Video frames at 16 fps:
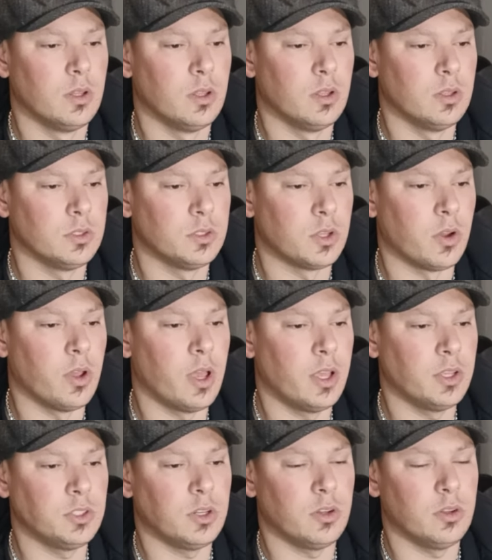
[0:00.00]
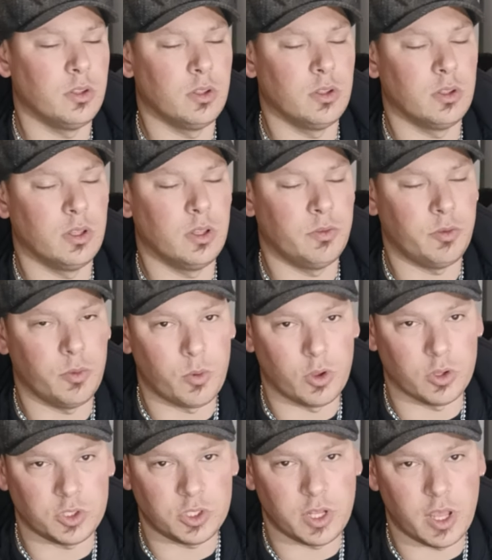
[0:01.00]
So, as you know, if you
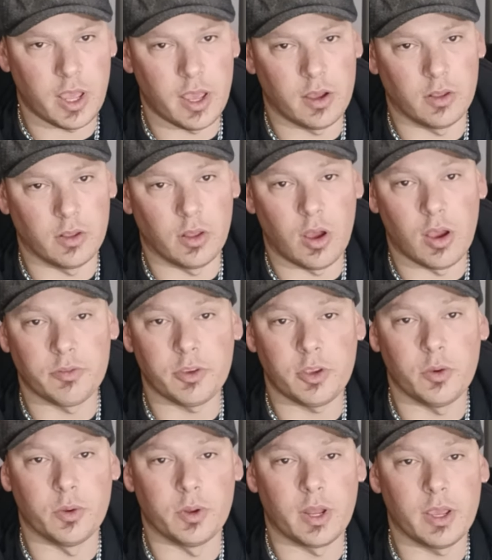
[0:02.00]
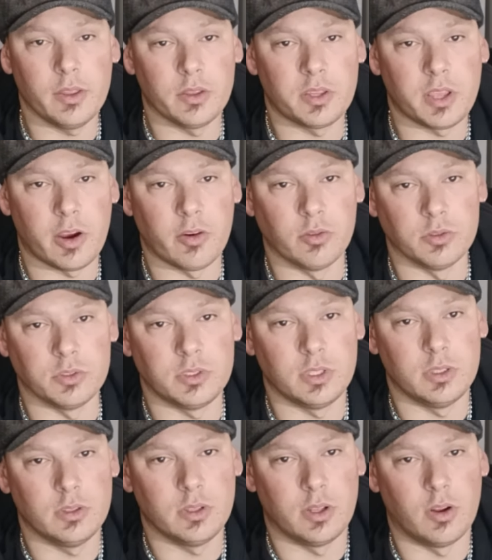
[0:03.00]
watched our live Q and A that Darryl
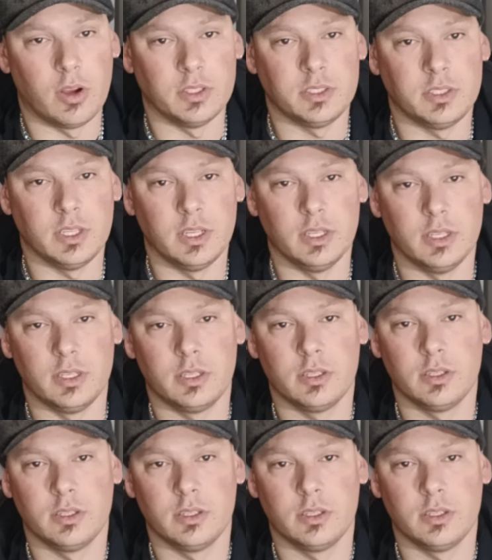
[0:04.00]
and I did